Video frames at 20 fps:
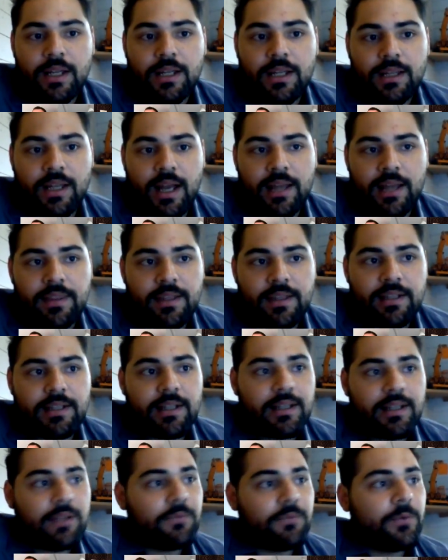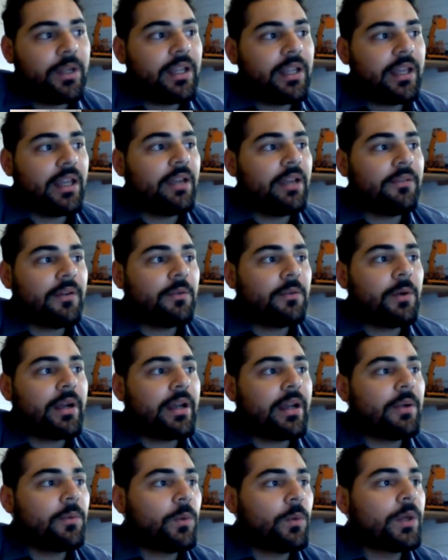I think that if we give
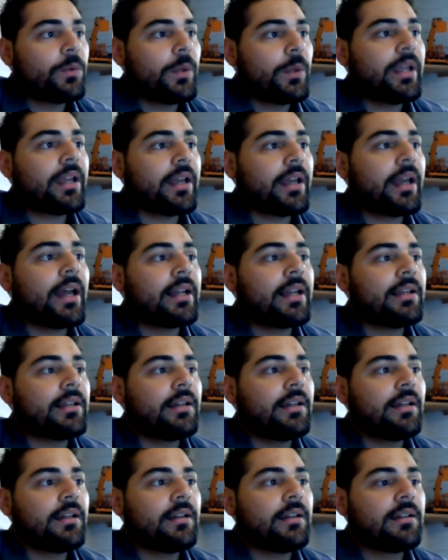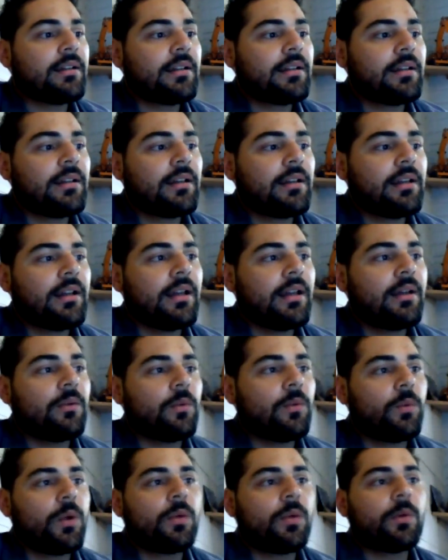away what we can,
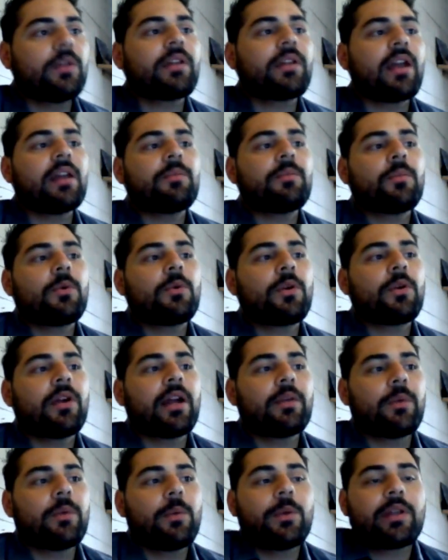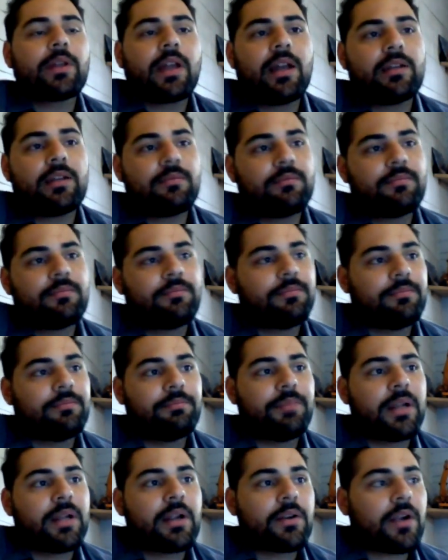we will get more, and we will get
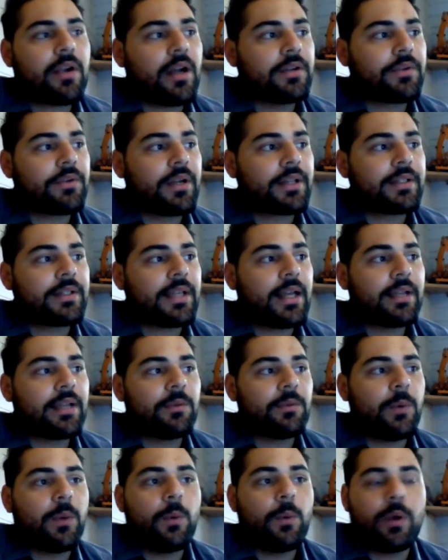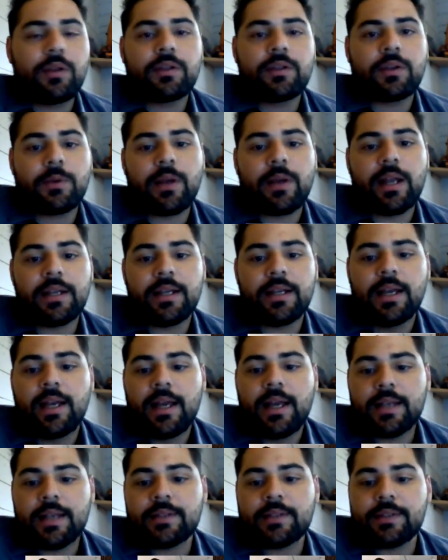bigger contracts, and we will create
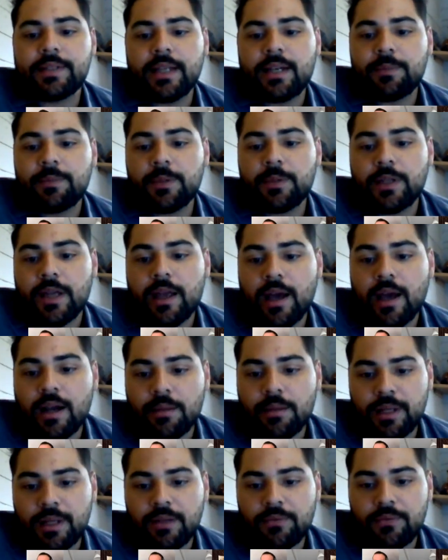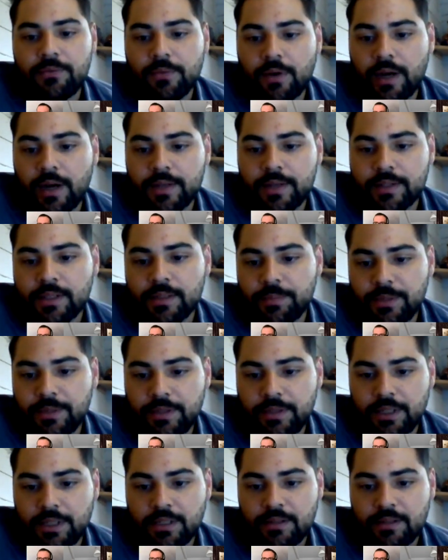a sustainable economy for accessibility.